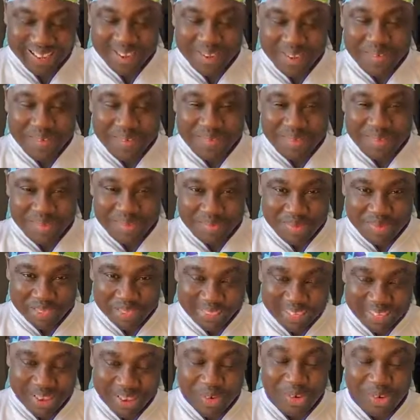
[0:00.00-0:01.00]
Oh.
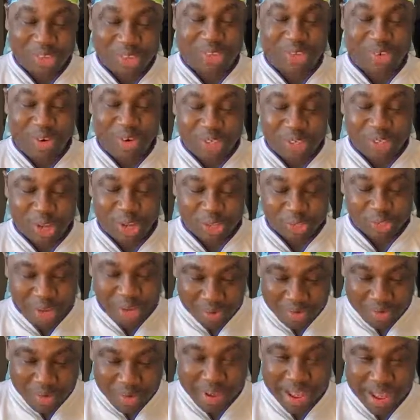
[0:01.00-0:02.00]

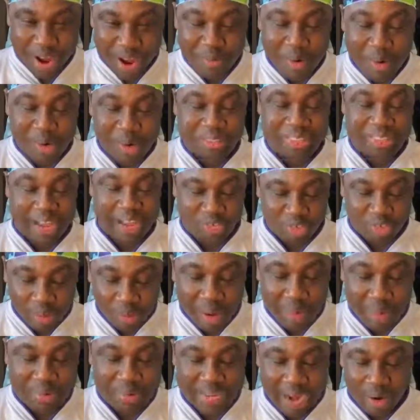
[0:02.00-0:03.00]
Drama bi da.